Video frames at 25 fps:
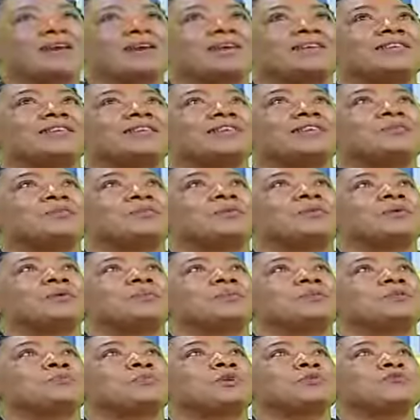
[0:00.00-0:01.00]
I can
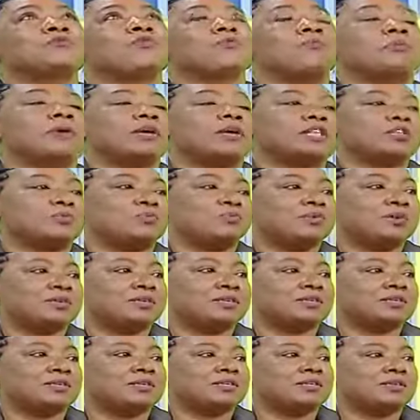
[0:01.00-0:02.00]
maybe speak from my
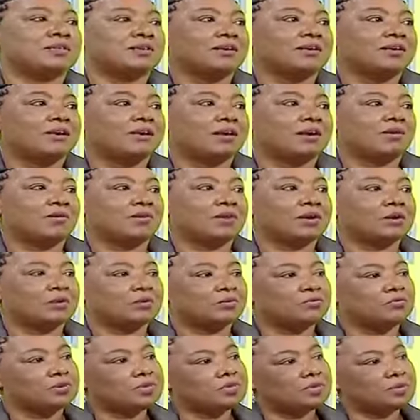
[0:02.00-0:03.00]
experiences. When I
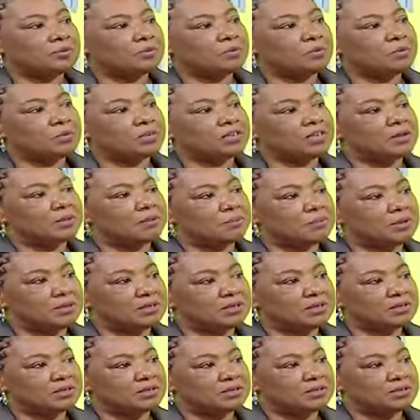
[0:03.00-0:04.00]
would visit Muslim
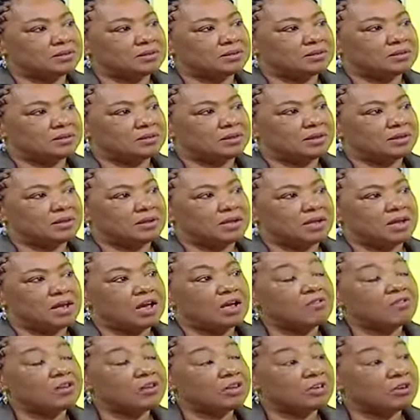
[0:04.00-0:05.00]
patients,
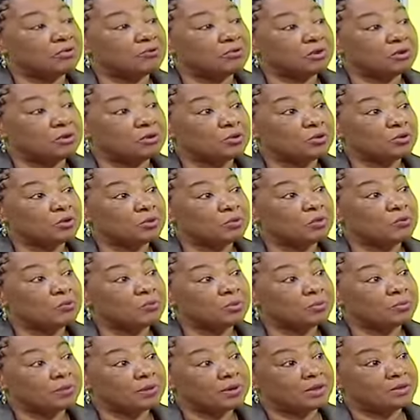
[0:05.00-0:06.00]
I actually found they were more
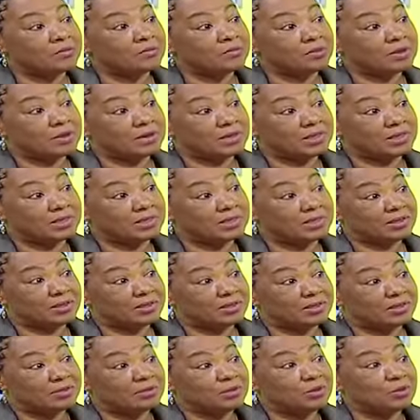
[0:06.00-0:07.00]
prepared for death
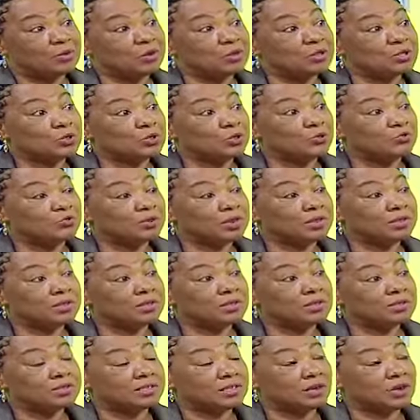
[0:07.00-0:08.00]
because you would find
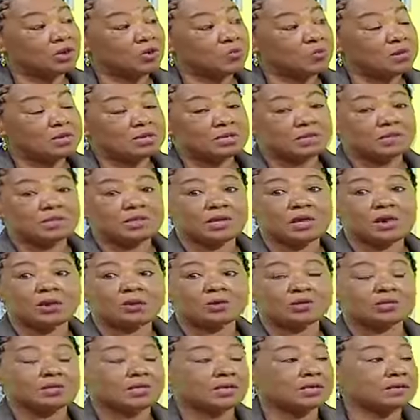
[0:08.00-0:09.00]
that there's a community in the
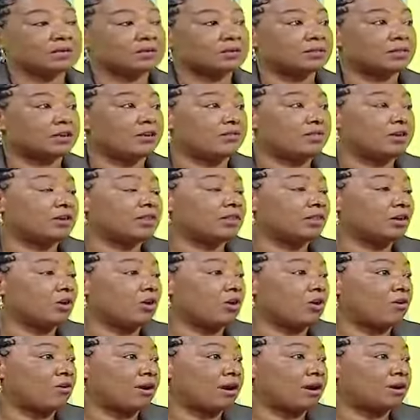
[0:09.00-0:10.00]
house, they're reading the
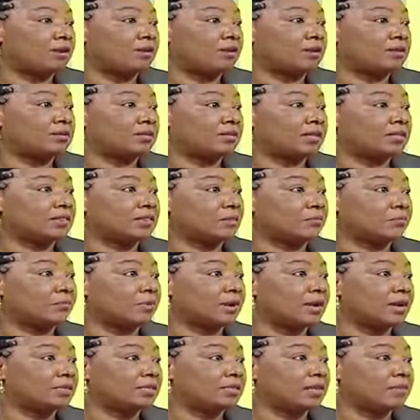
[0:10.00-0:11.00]
Quran, they're saying their
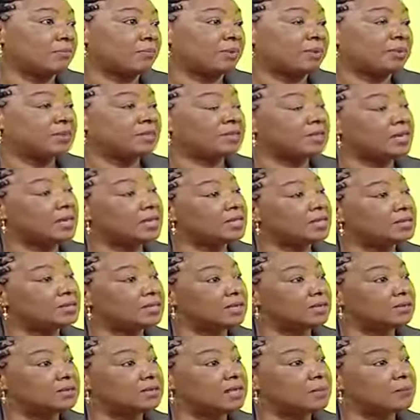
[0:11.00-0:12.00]
prayers, they're burning their
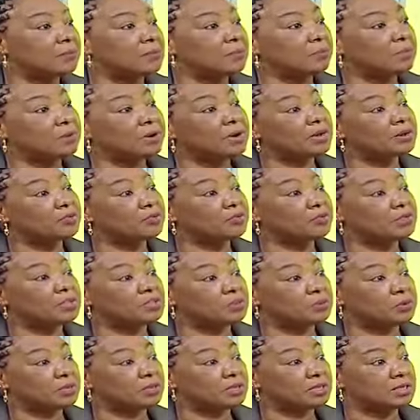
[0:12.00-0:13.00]
incense, they're preparing for
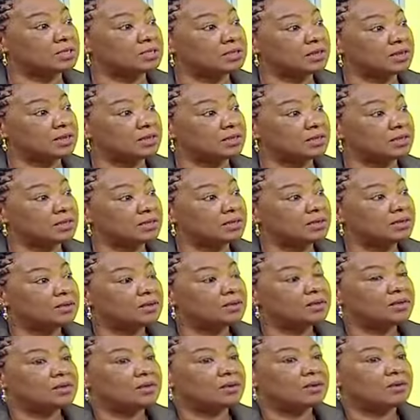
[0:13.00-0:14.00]
this patient's death.
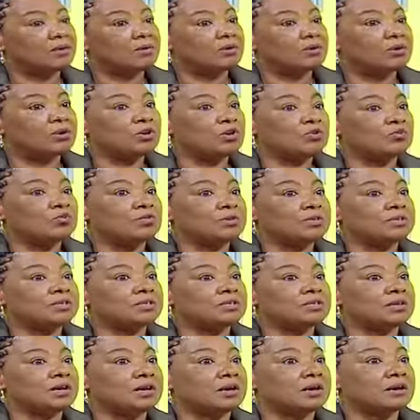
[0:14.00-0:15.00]
Mm-hmm. When you
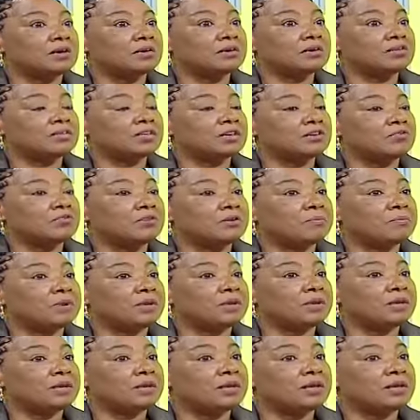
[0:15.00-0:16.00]
visit a Christian
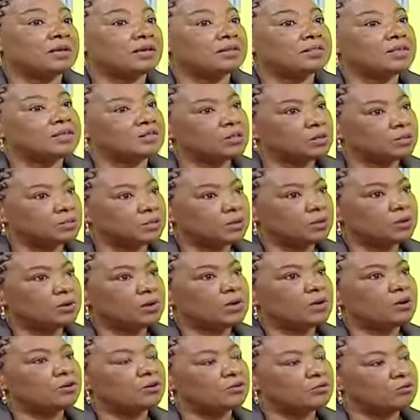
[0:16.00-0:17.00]
family, there's also
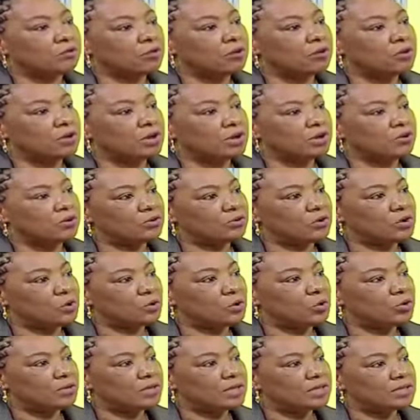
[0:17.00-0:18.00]
a lot going
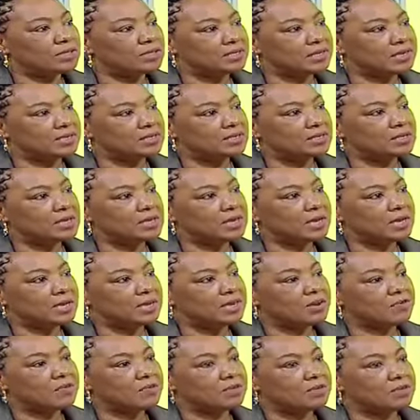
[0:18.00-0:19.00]
on. They're singing
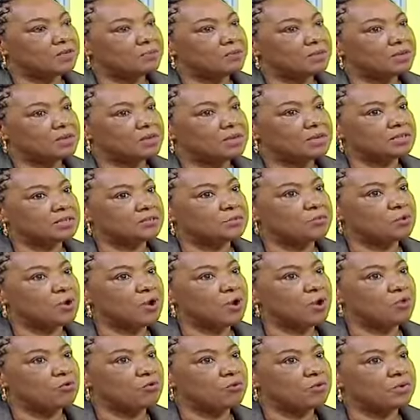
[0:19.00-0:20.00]
and everything, but it's
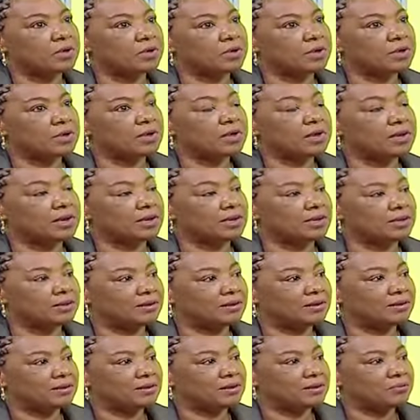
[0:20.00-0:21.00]
more of
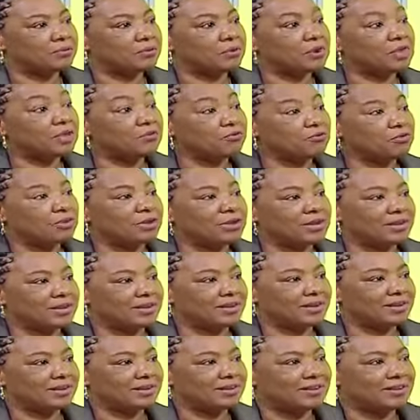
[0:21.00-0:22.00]
healing, praying for
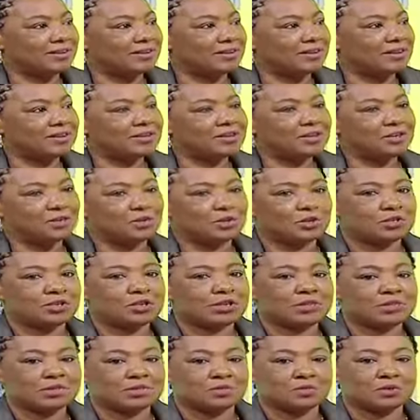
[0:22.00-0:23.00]
healing, and yet you're
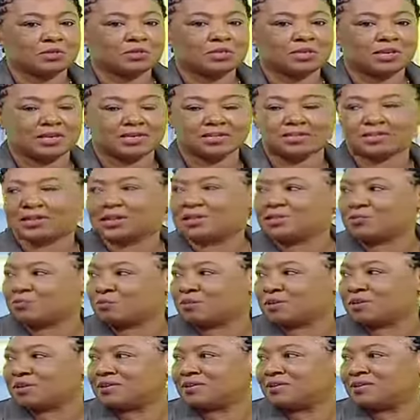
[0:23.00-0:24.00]
seeing this patient is
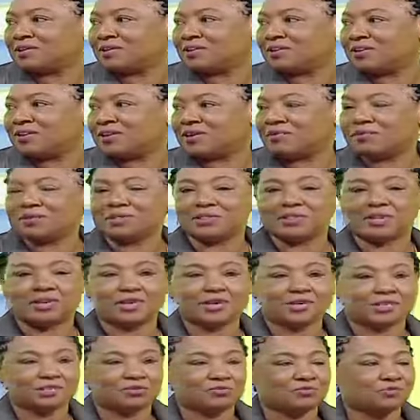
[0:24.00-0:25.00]
gasping. Mm-hmm. I mean, the
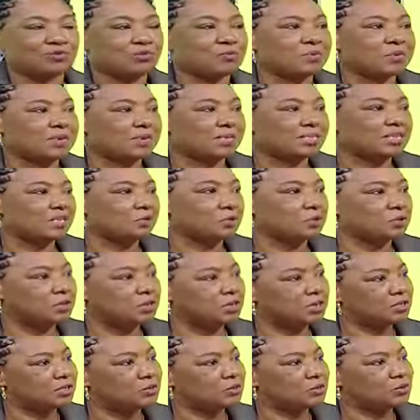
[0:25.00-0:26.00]
next few minutes, this
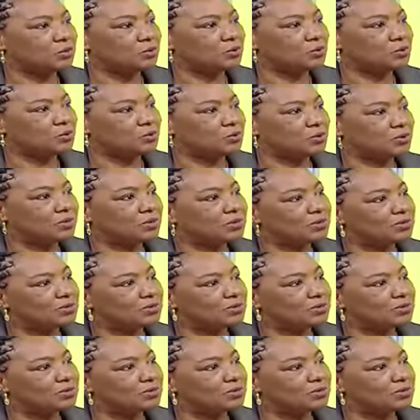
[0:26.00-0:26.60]
patient is going to,